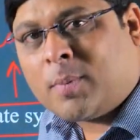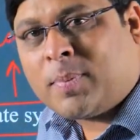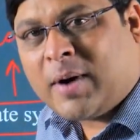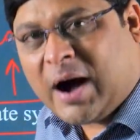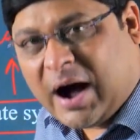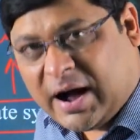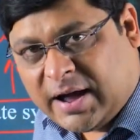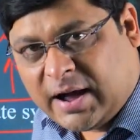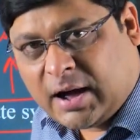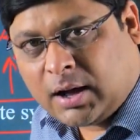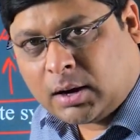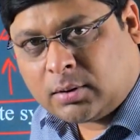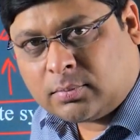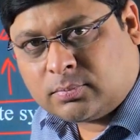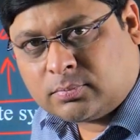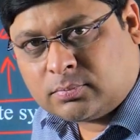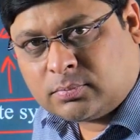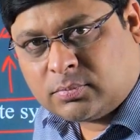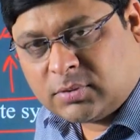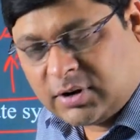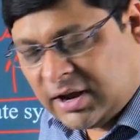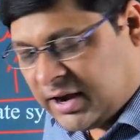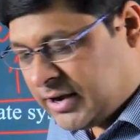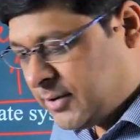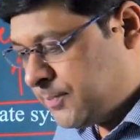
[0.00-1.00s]
of IR,
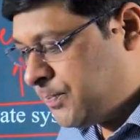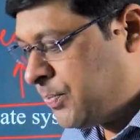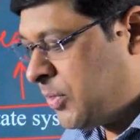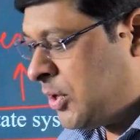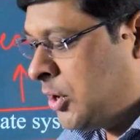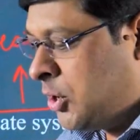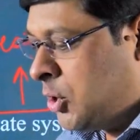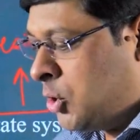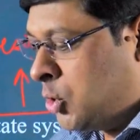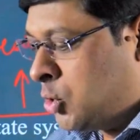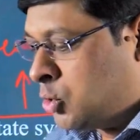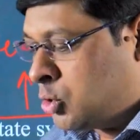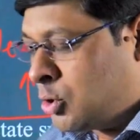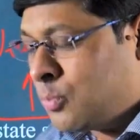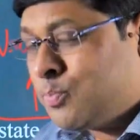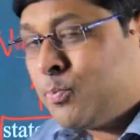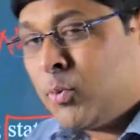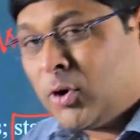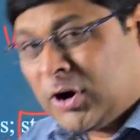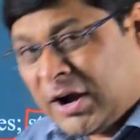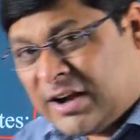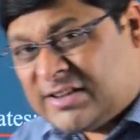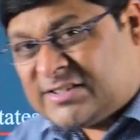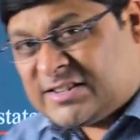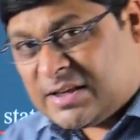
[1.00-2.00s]
right? To
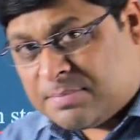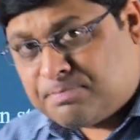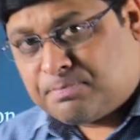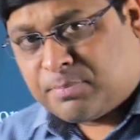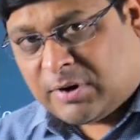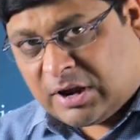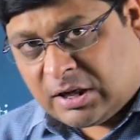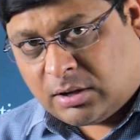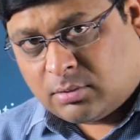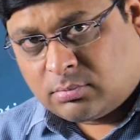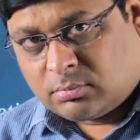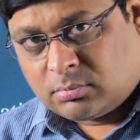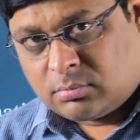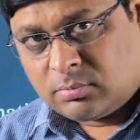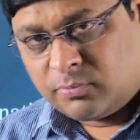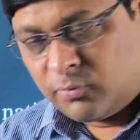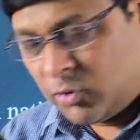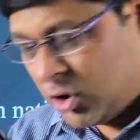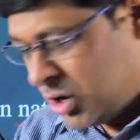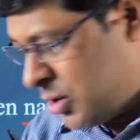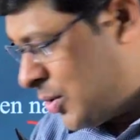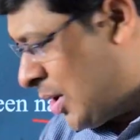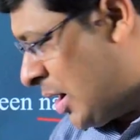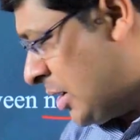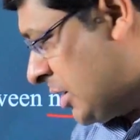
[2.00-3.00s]
put it simply
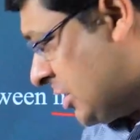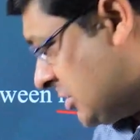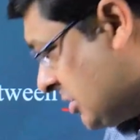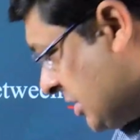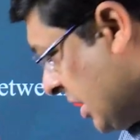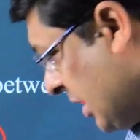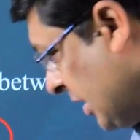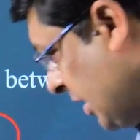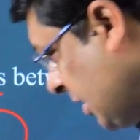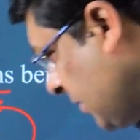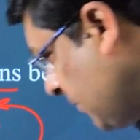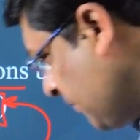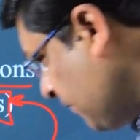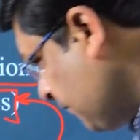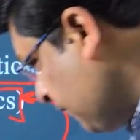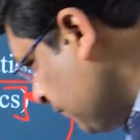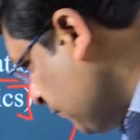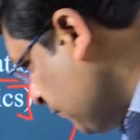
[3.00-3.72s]
for your understanding,